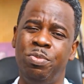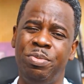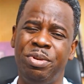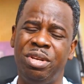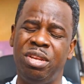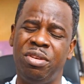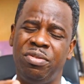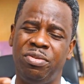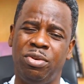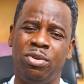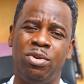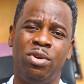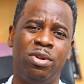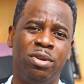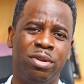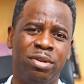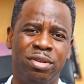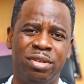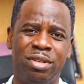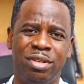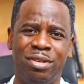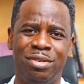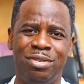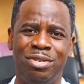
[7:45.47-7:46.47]

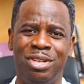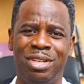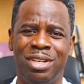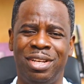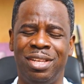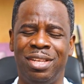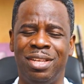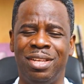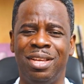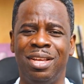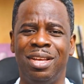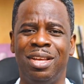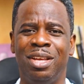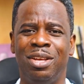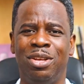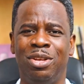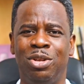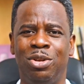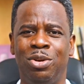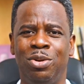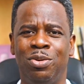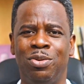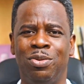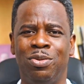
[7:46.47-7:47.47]
difficult, really,
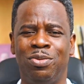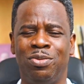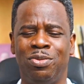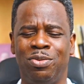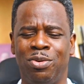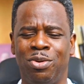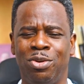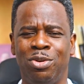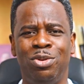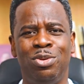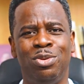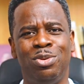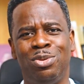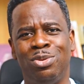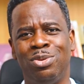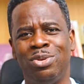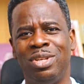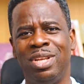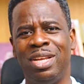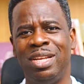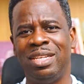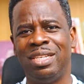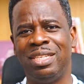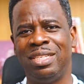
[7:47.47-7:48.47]
you know, for you to
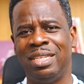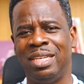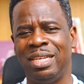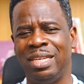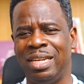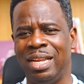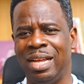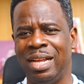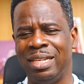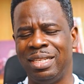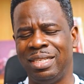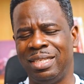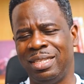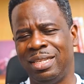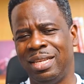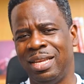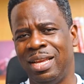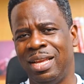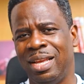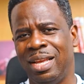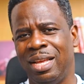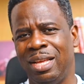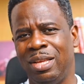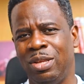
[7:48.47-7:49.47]
then say that
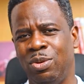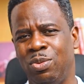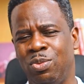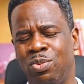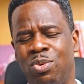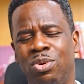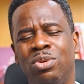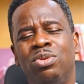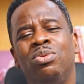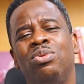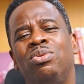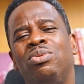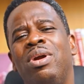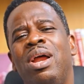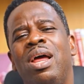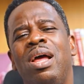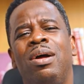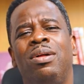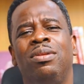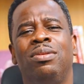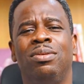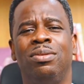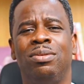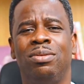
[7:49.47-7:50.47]
you want to cry
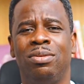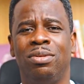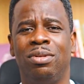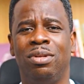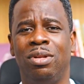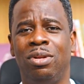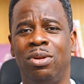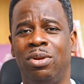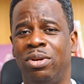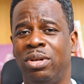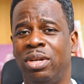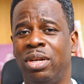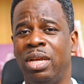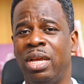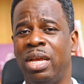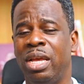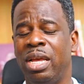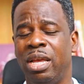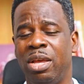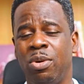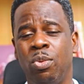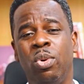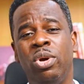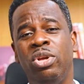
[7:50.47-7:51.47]
out unto the Lord
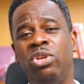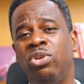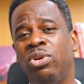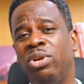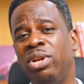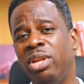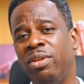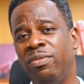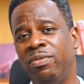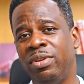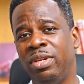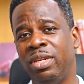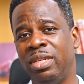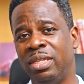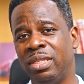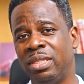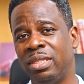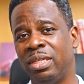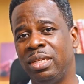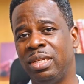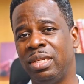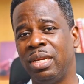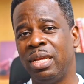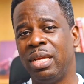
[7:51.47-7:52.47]
when you're living in
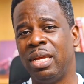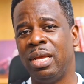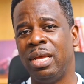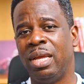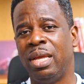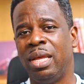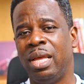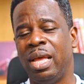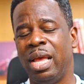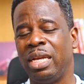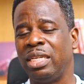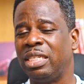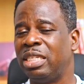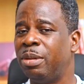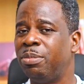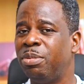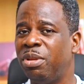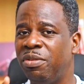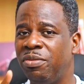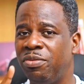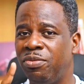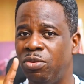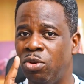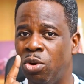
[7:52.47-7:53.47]
sin, except
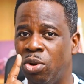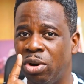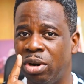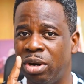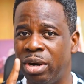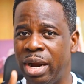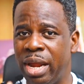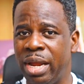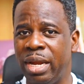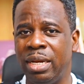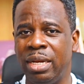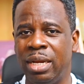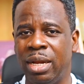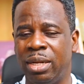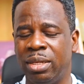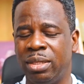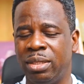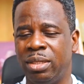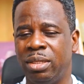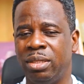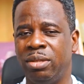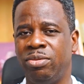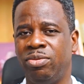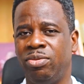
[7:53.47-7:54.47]
if your crying
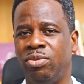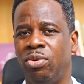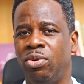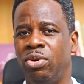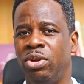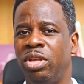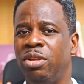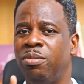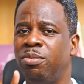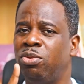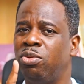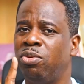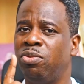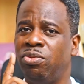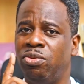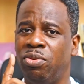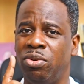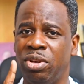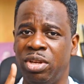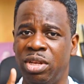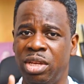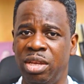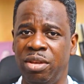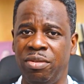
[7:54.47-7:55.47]
out is for him to
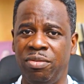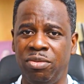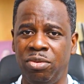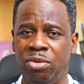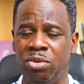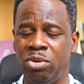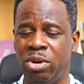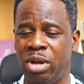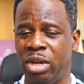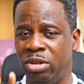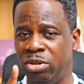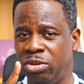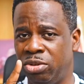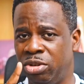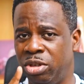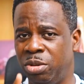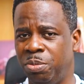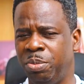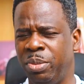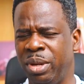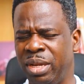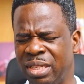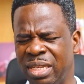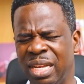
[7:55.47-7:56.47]
forgive you and you
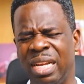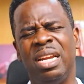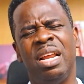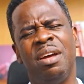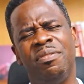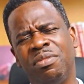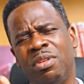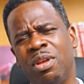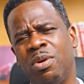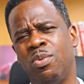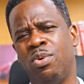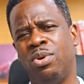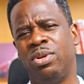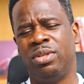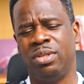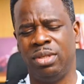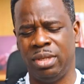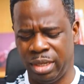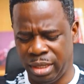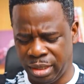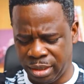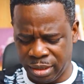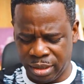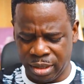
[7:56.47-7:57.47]
repent, and afterwards
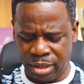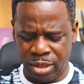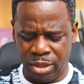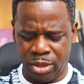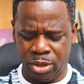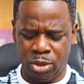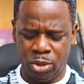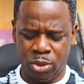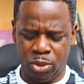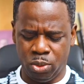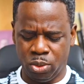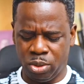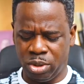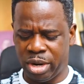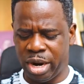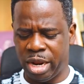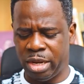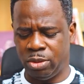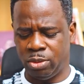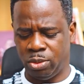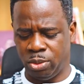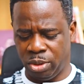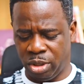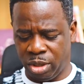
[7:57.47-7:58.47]
then you
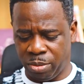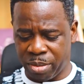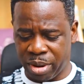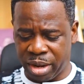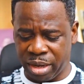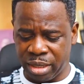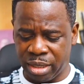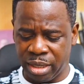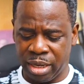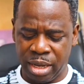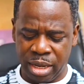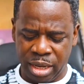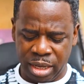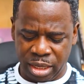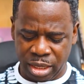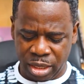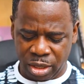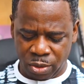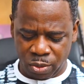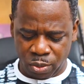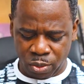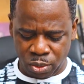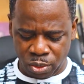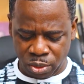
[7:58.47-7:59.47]
cry to him and
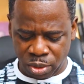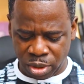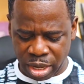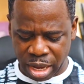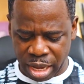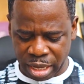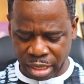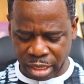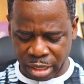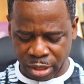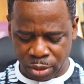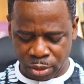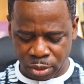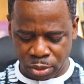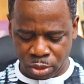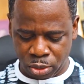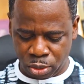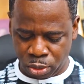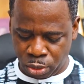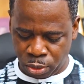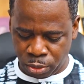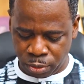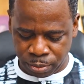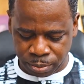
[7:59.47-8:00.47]
he will hearken
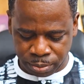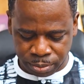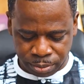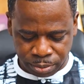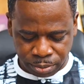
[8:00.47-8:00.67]
unto you.